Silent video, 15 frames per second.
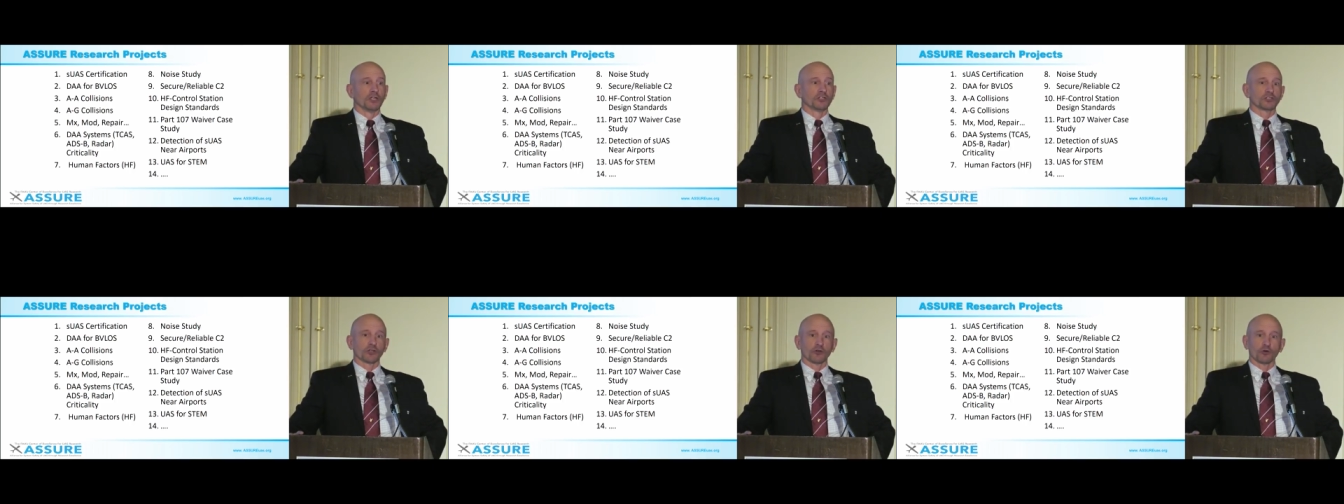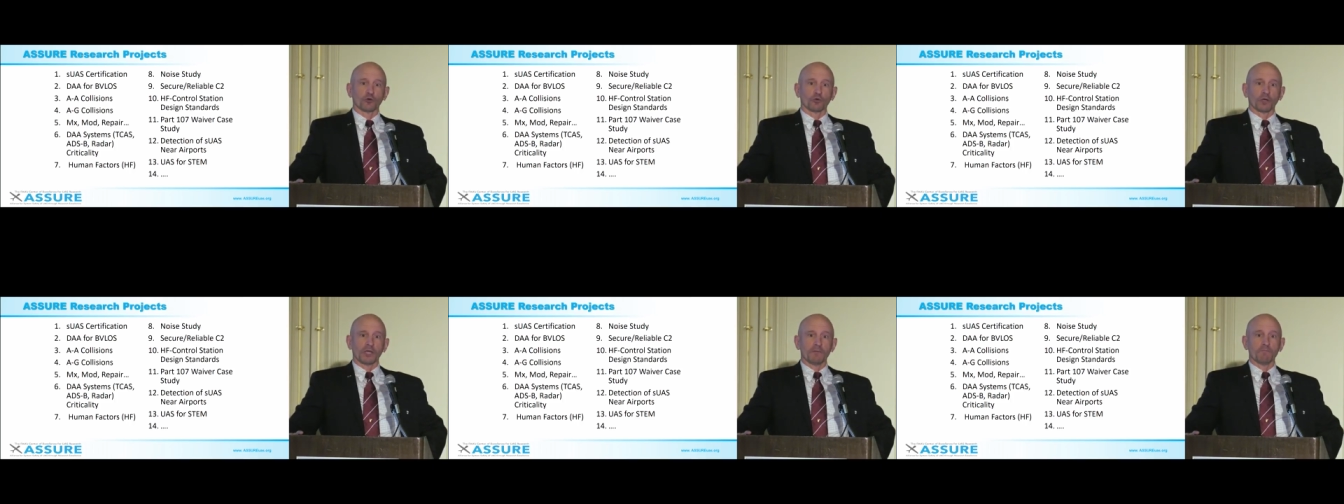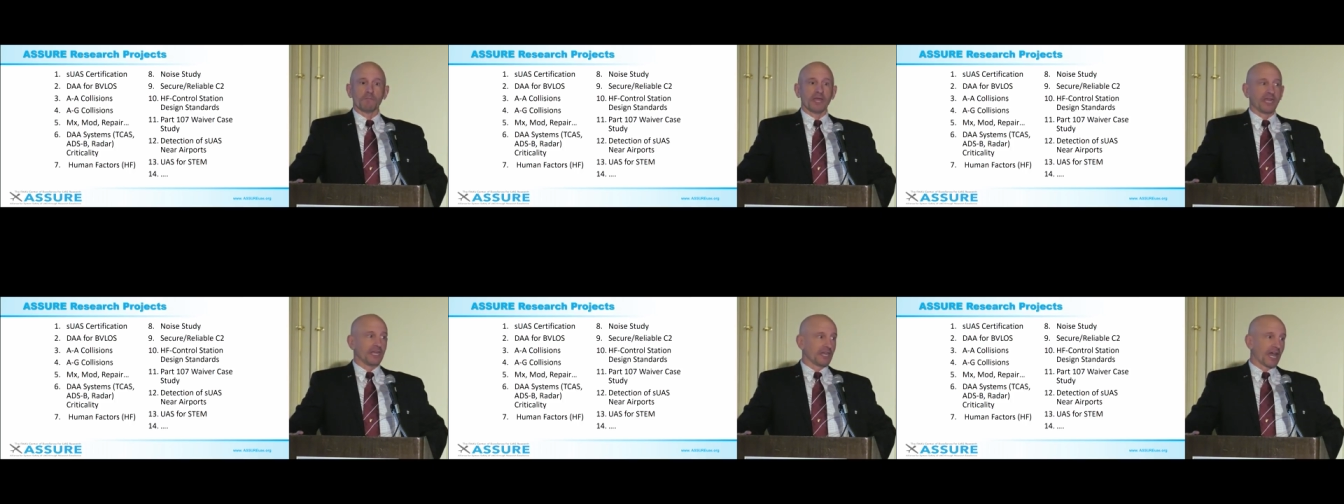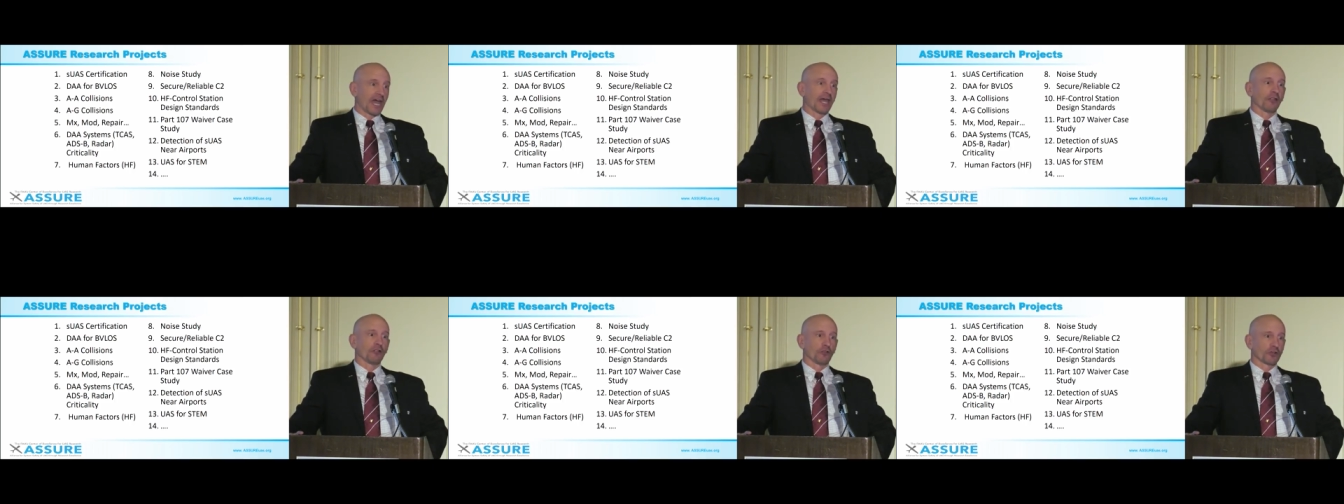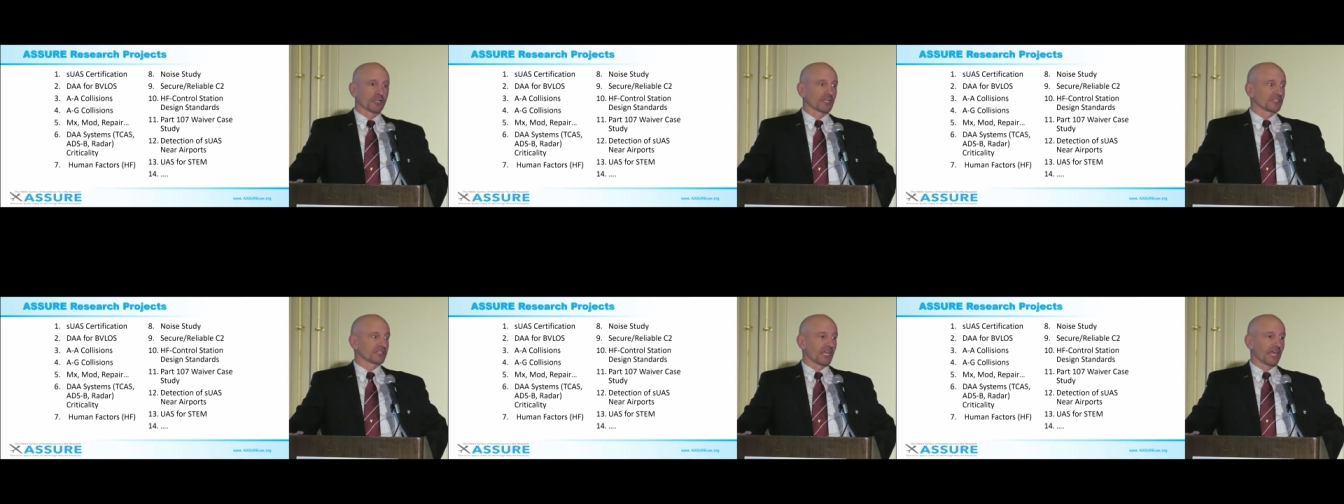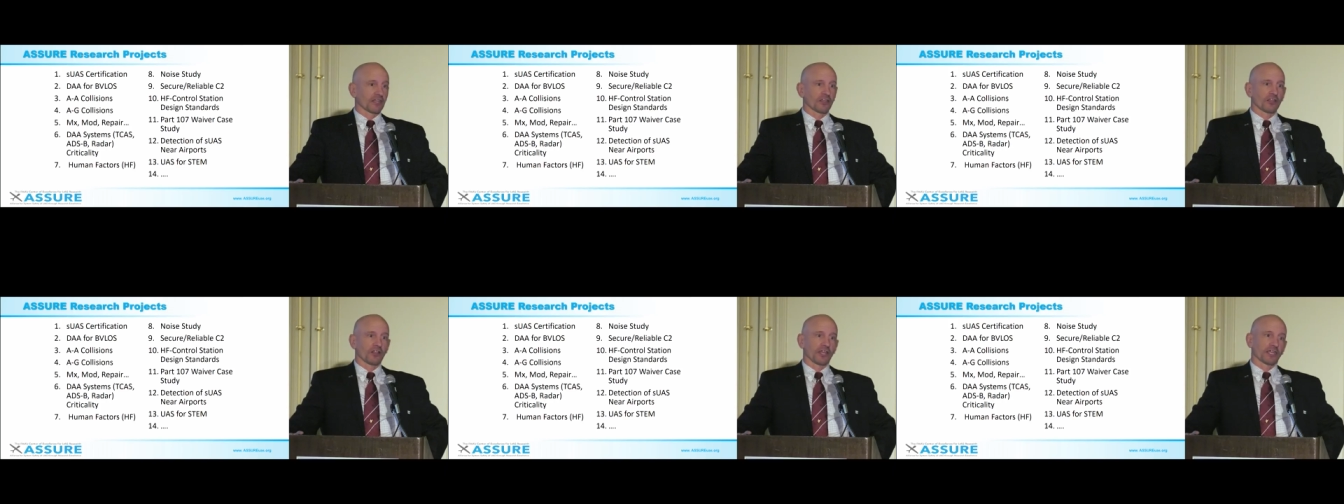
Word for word: So it may not look exactly